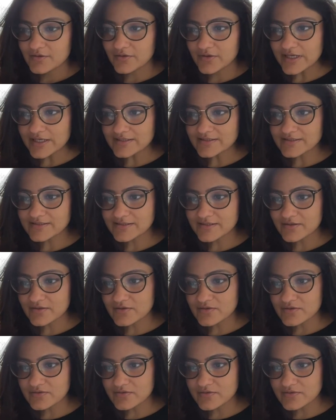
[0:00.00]
Great.
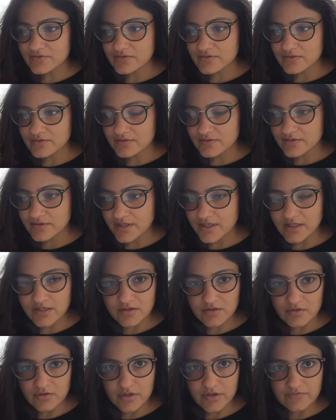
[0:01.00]
So thank you,